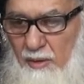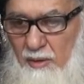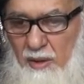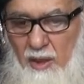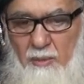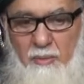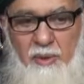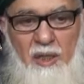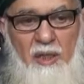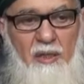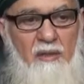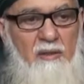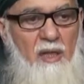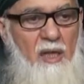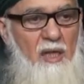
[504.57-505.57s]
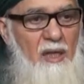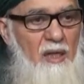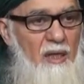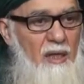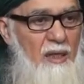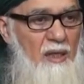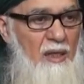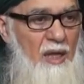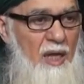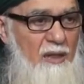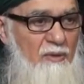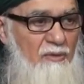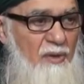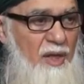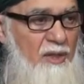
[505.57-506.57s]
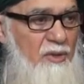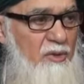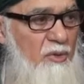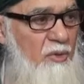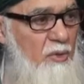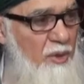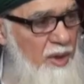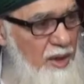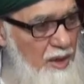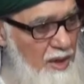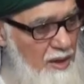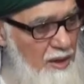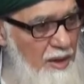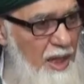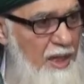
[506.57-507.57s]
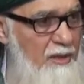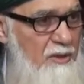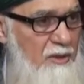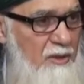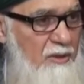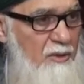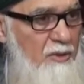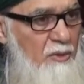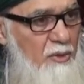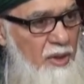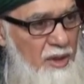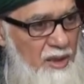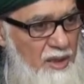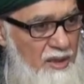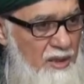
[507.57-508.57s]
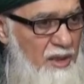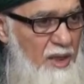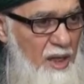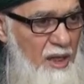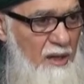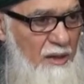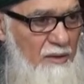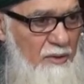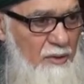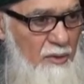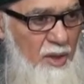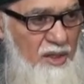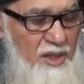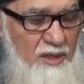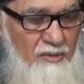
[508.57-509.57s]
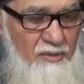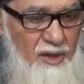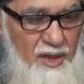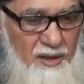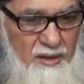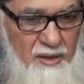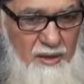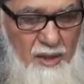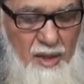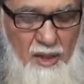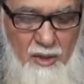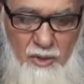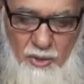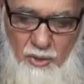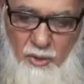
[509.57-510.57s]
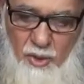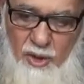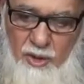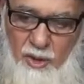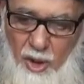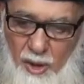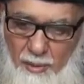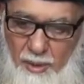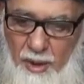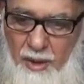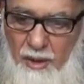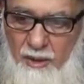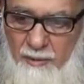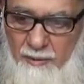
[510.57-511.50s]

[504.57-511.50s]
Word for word: They bring the advice through a lecture, through a nasiha, through an advice, through a suhbah.